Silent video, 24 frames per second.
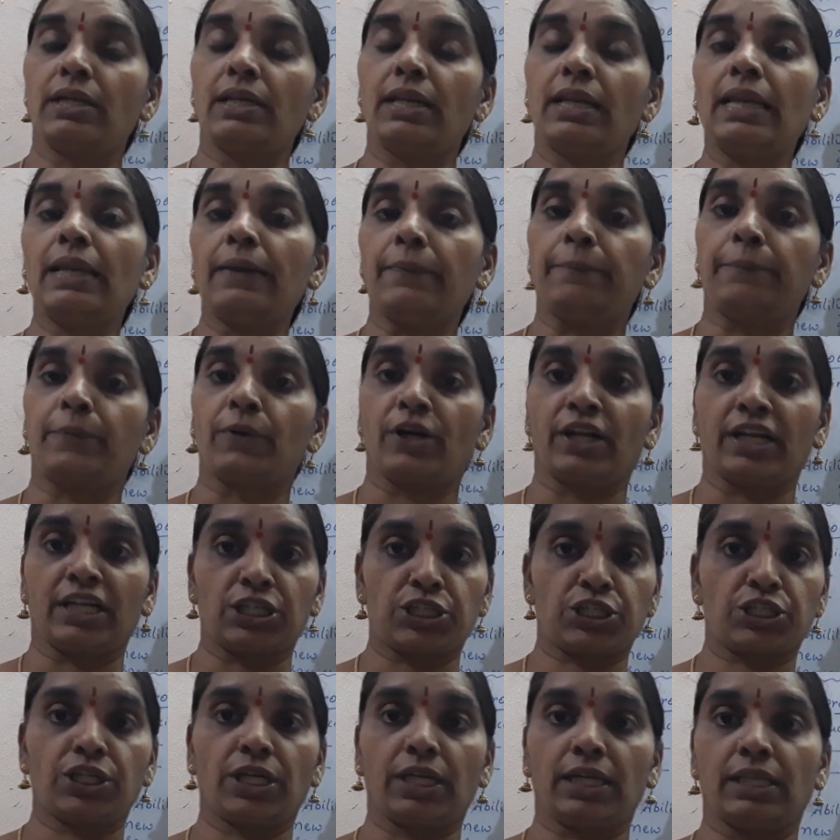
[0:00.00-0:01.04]

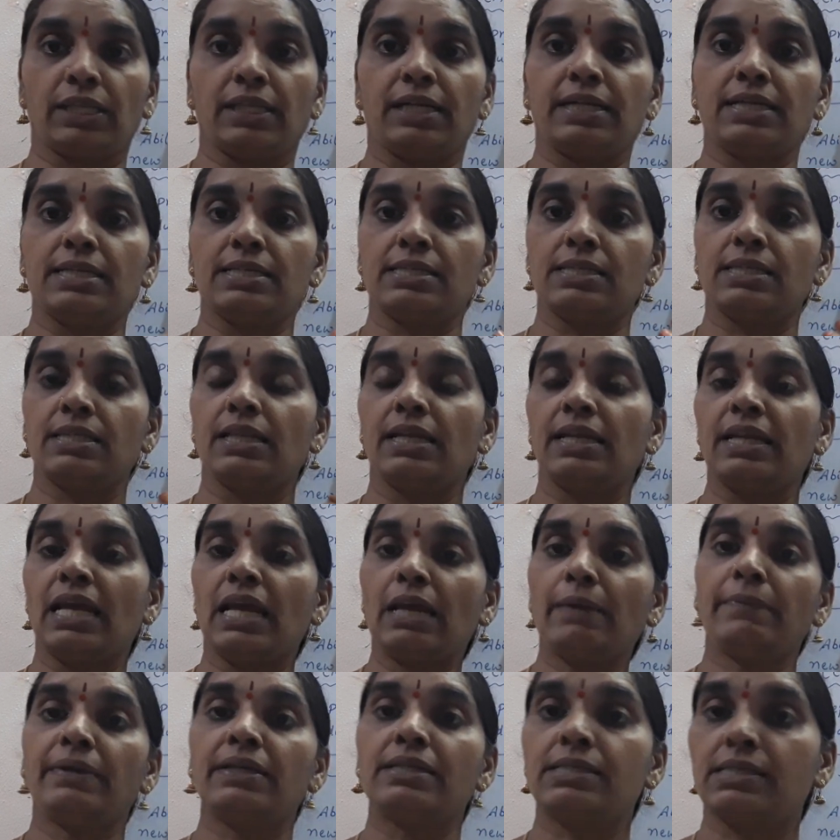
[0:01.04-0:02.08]
Reproduction, that is in the
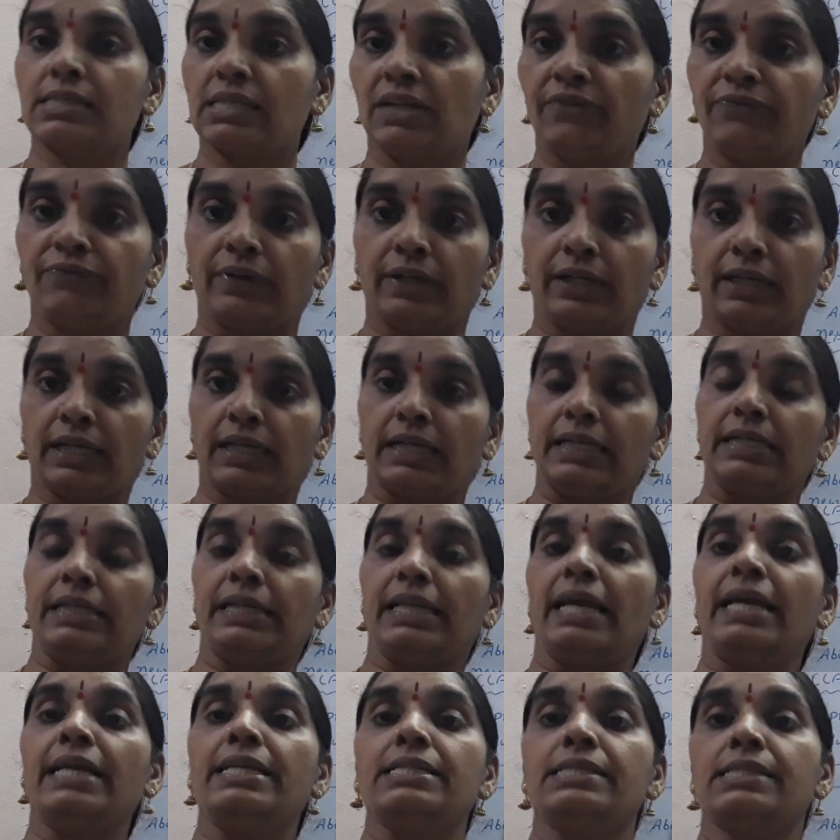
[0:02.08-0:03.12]
name itself, it
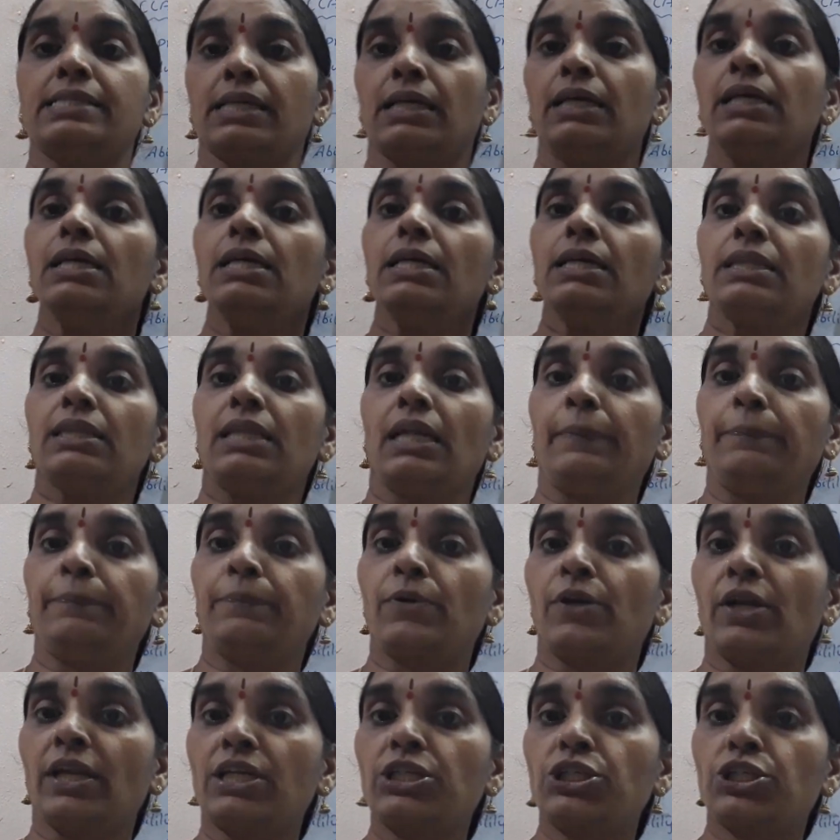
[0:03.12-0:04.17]
contains that
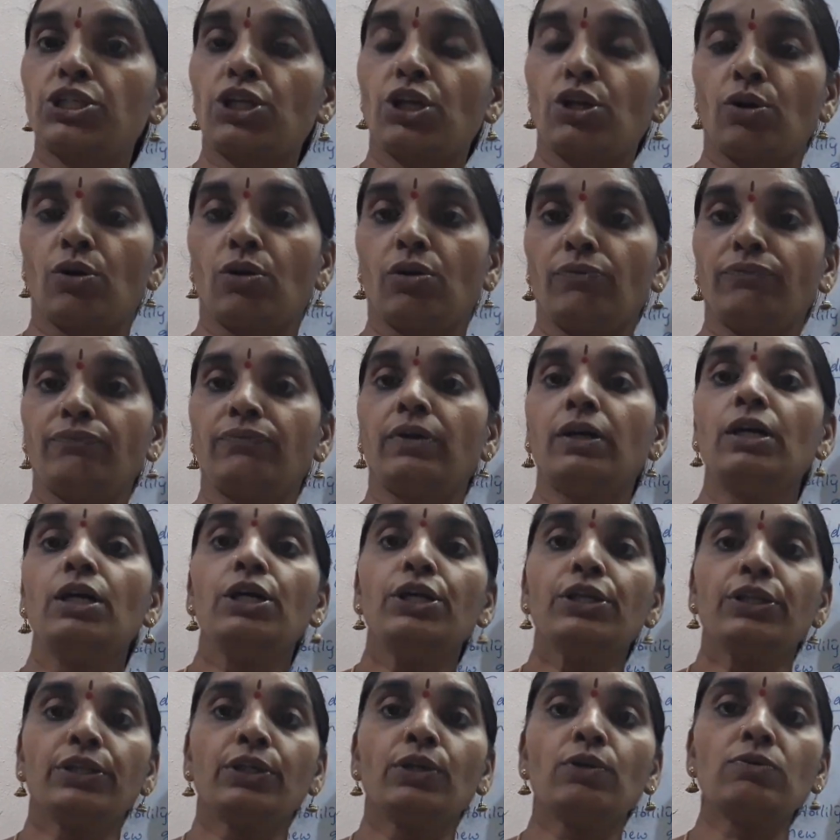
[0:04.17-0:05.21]
production of
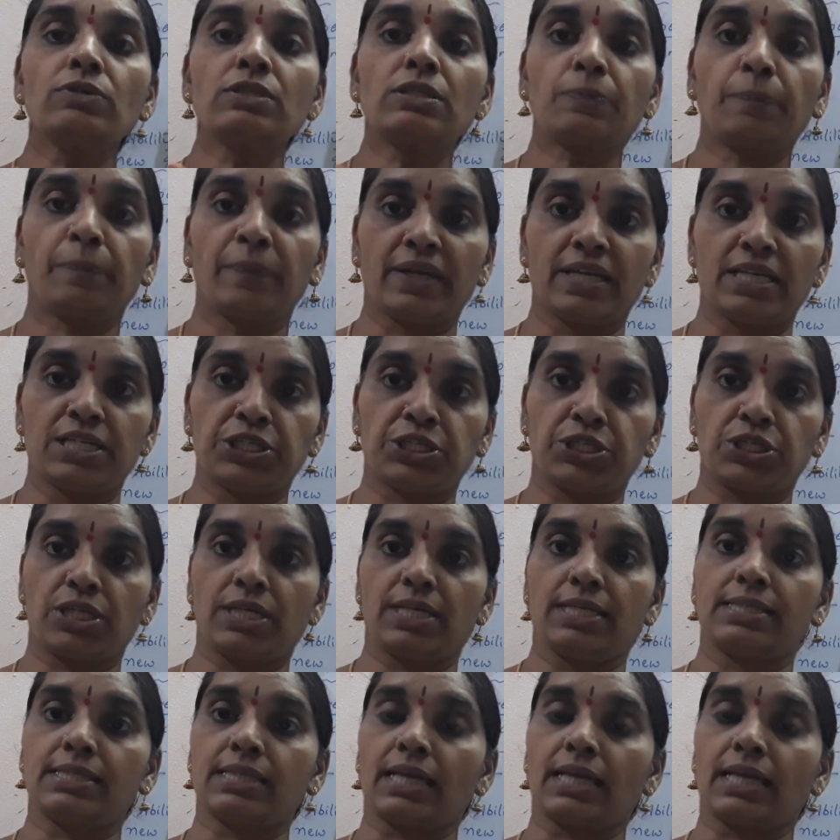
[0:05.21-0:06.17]
new species.